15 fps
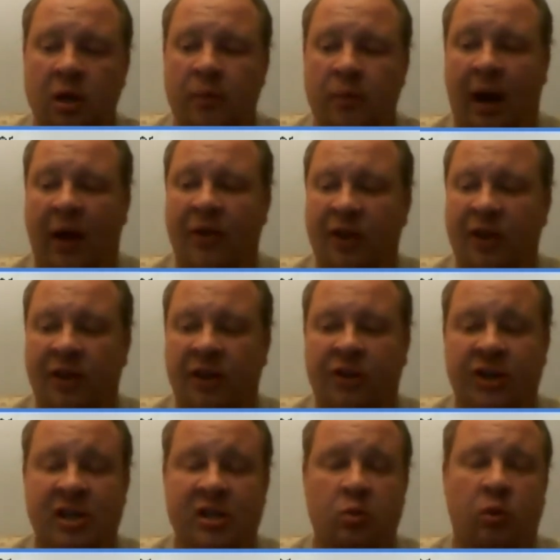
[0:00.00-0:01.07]
But I think that
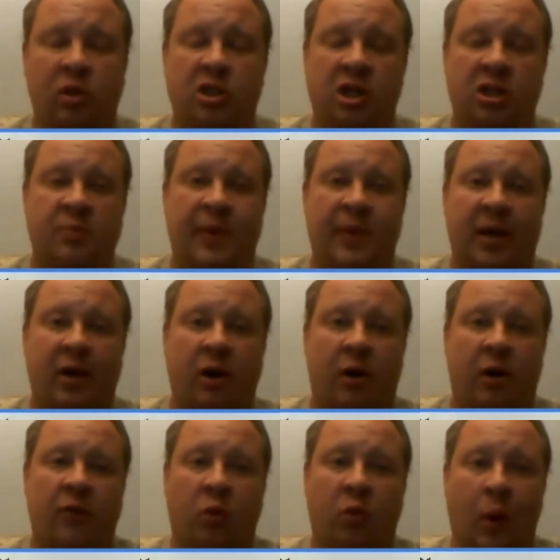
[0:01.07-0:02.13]
this will just be
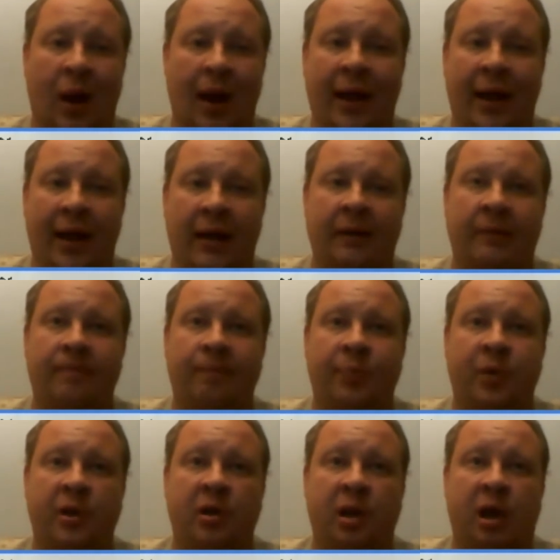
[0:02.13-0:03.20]
another way
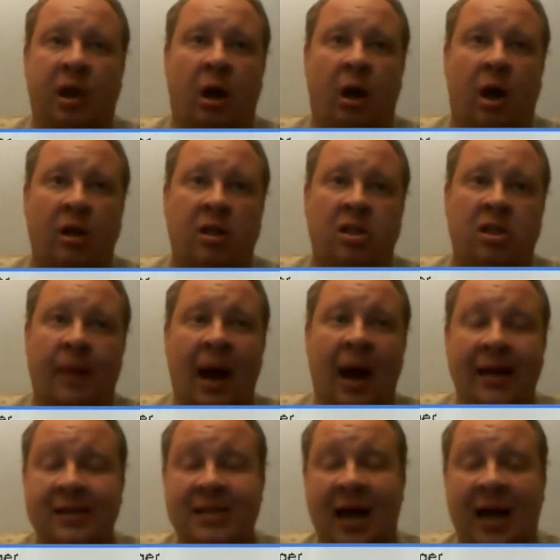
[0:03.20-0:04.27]
to
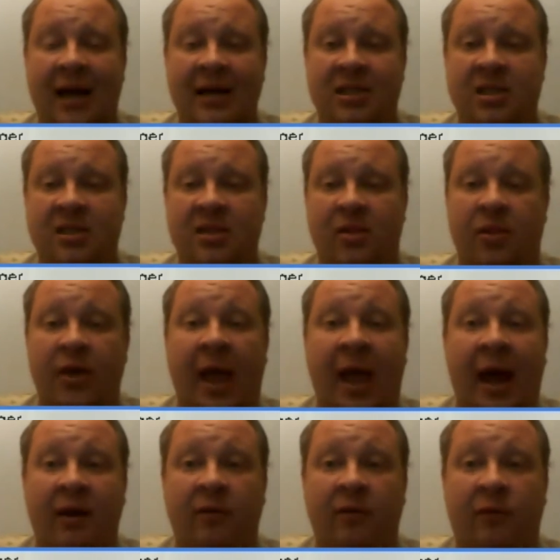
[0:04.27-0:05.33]
monetize
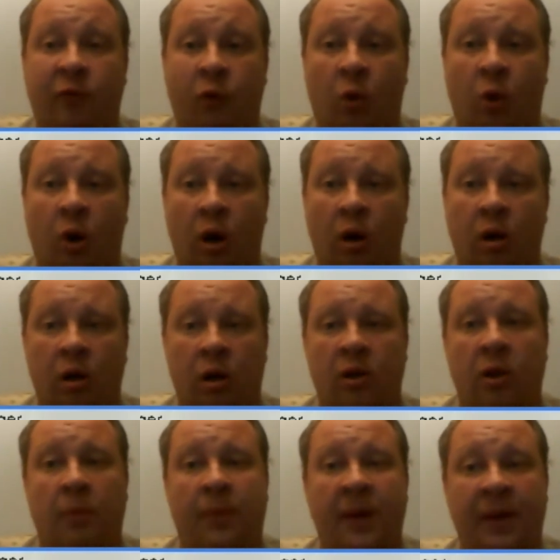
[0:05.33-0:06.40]
that for
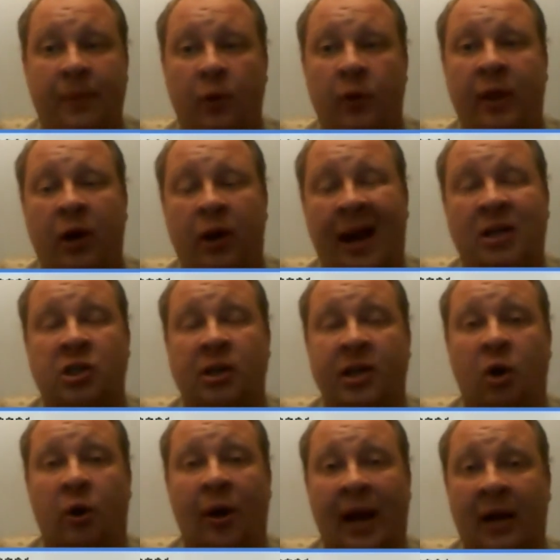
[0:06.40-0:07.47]
the people that are actually
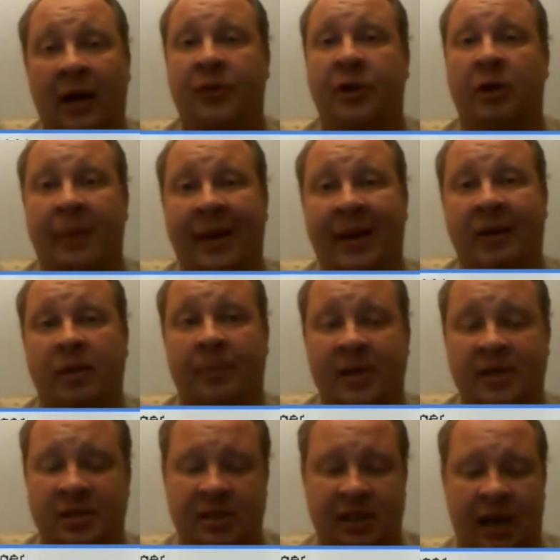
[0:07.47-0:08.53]
going out there and making the
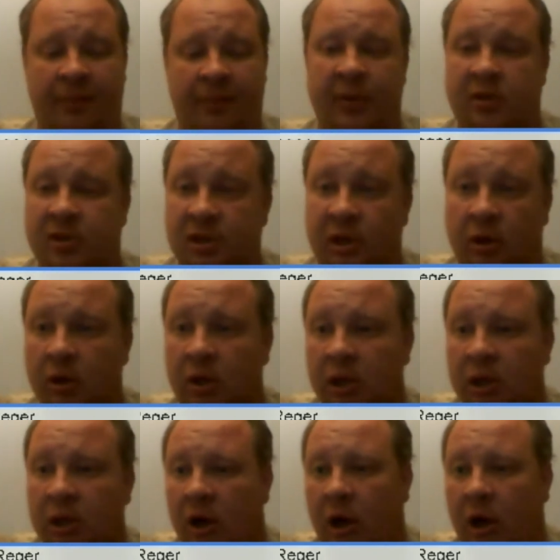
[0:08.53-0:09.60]
business happen. So
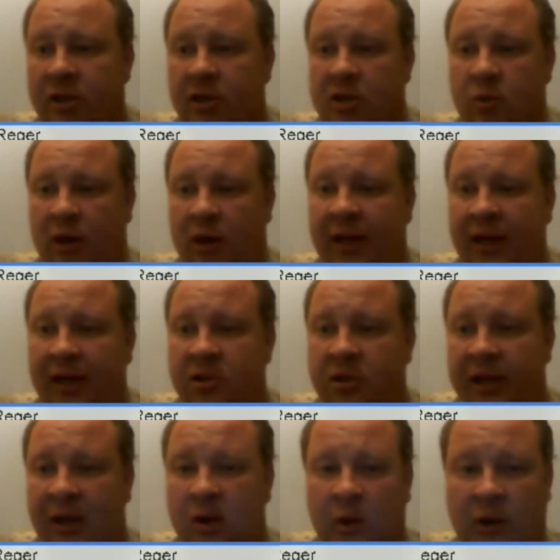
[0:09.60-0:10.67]
I just wanted to answer
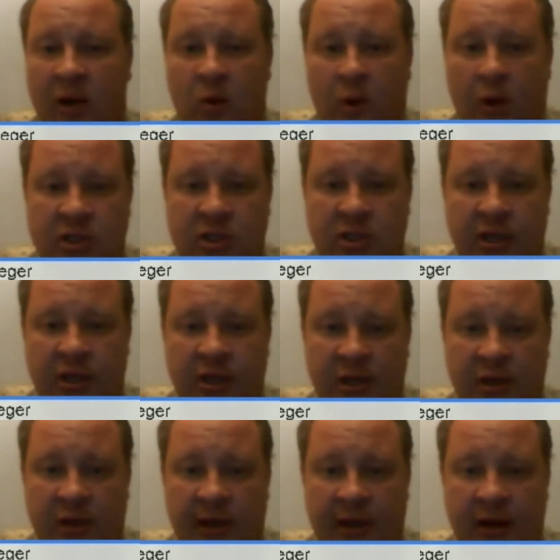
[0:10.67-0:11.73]
that quick
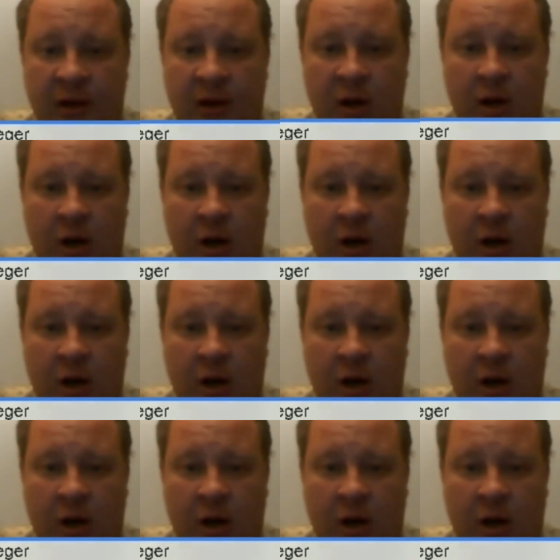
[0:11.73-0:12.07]
question there.